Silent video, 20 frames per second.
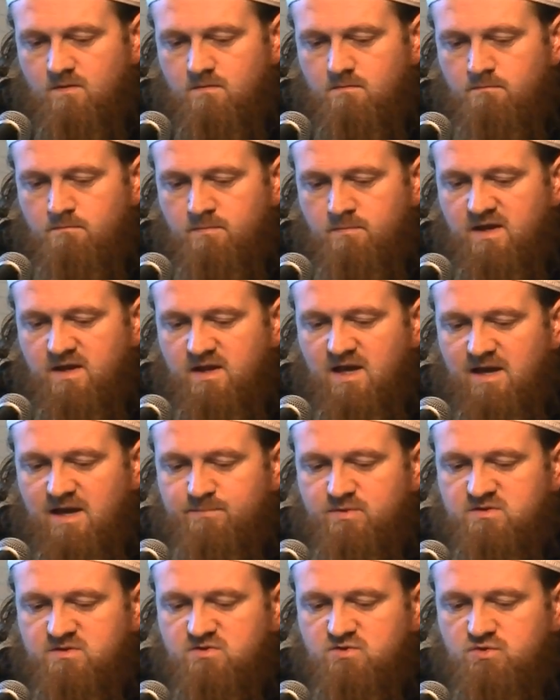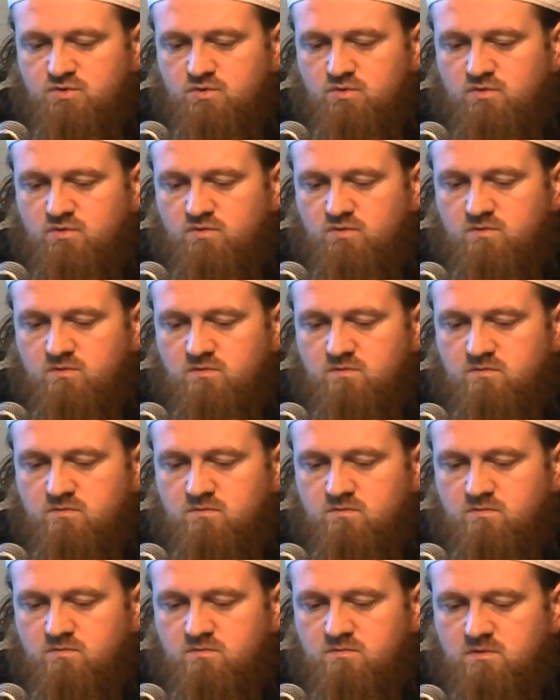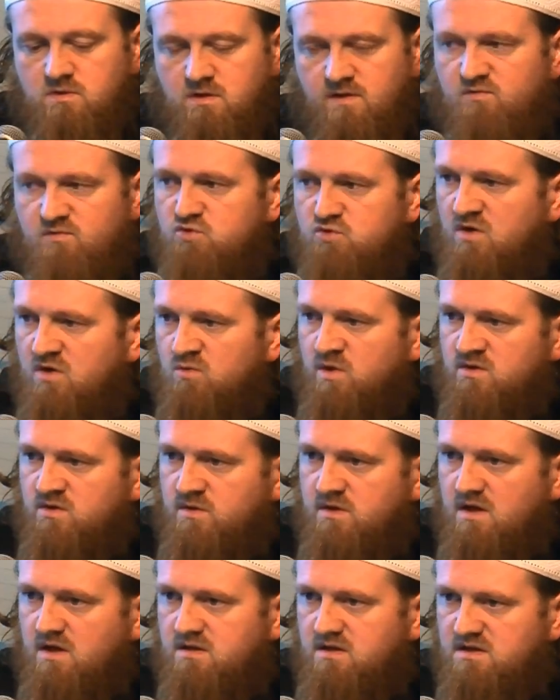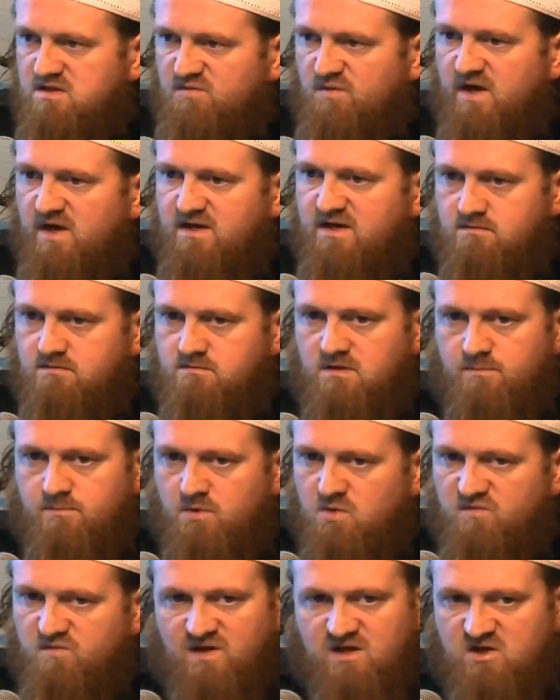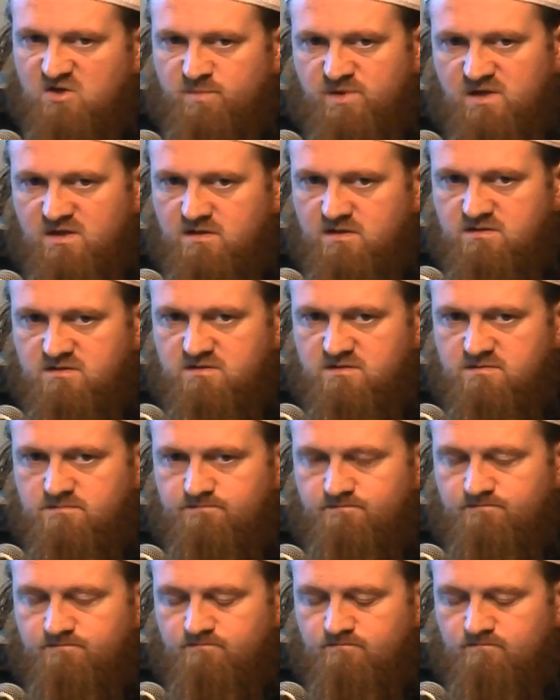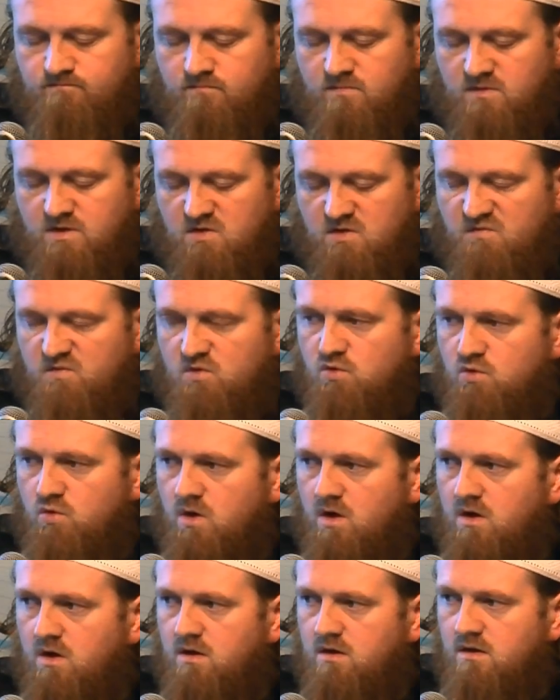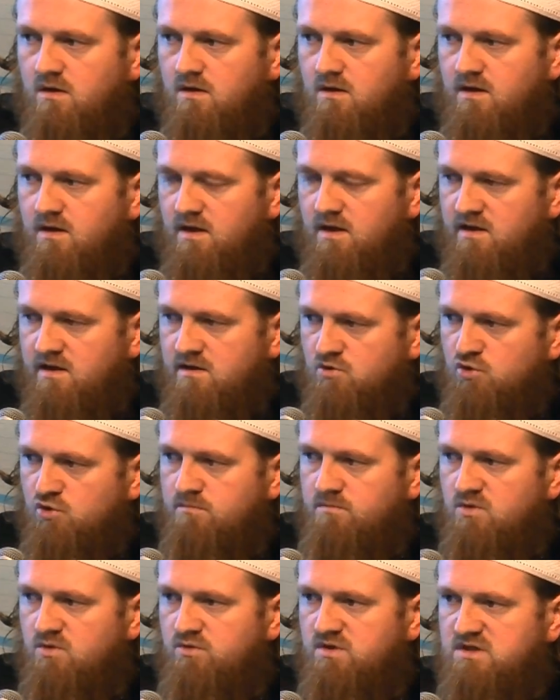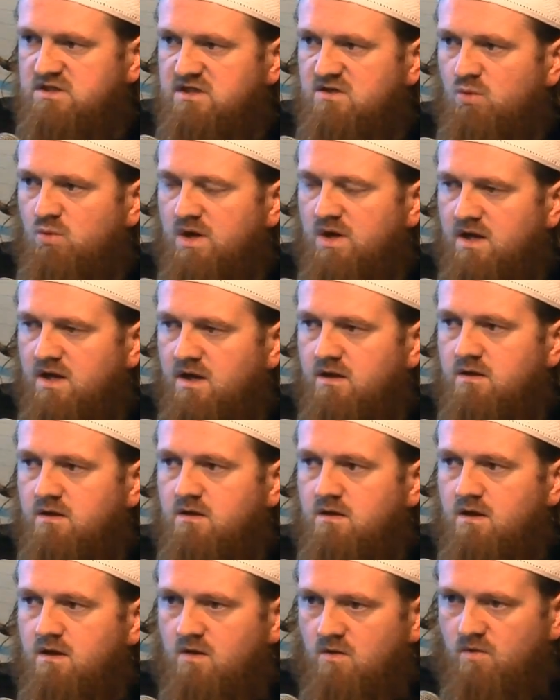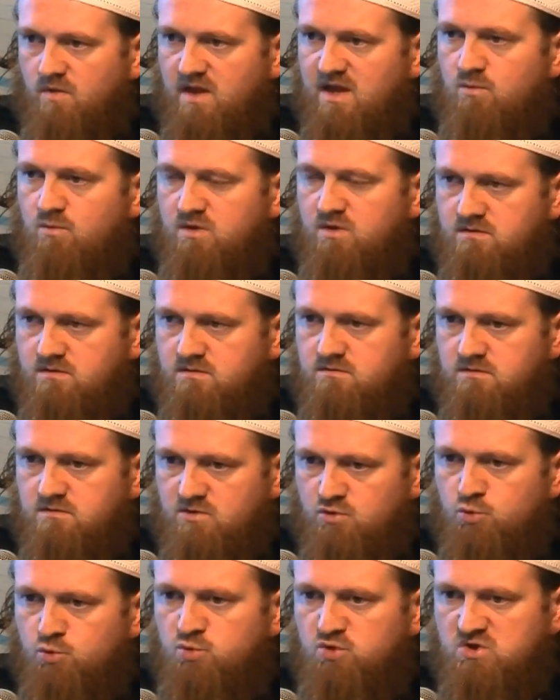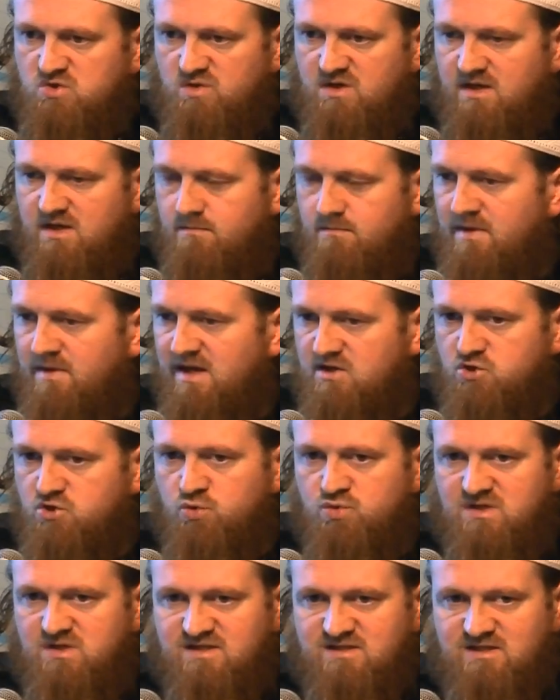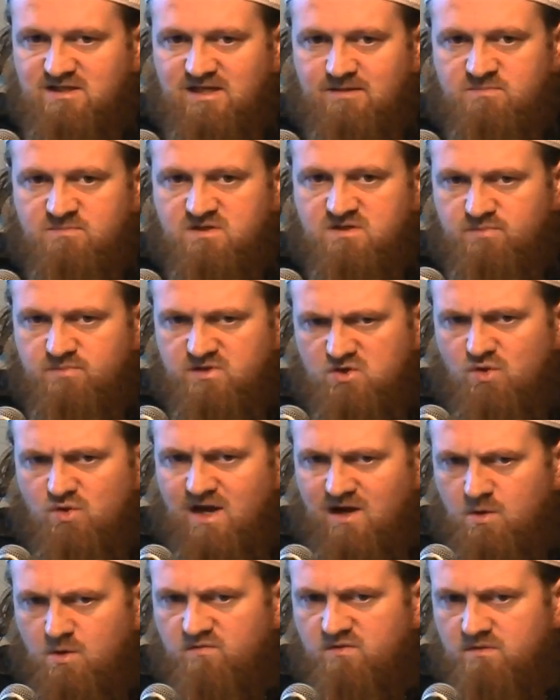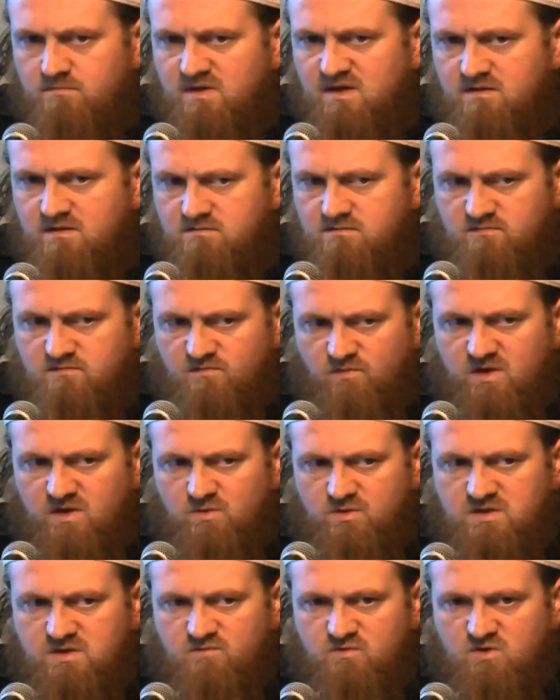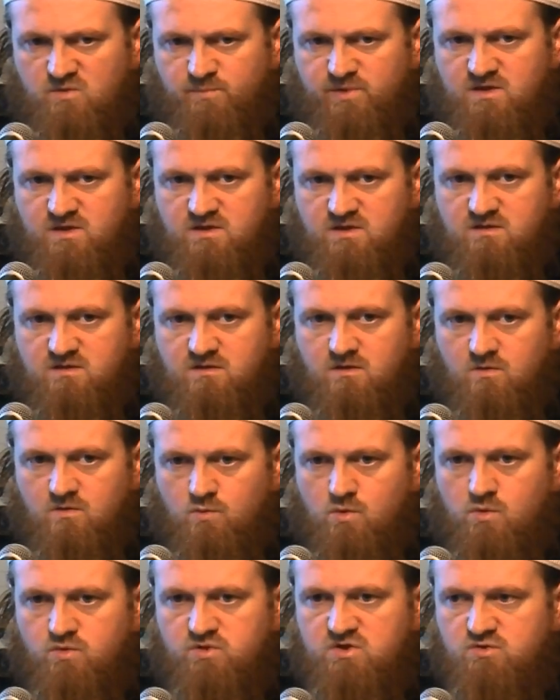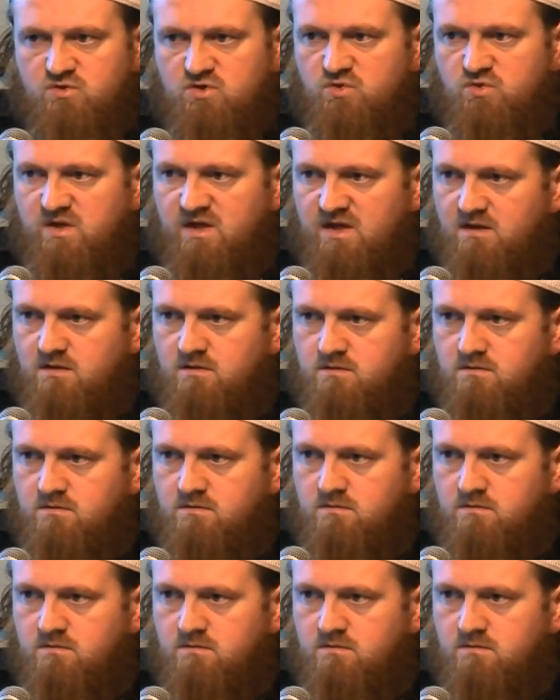may happen to if you've done one or the other, it's fine. They're both valid opinions. If you are in a community where they would usually make two taslims, but you, however, may follow a different opinion, what would you do here?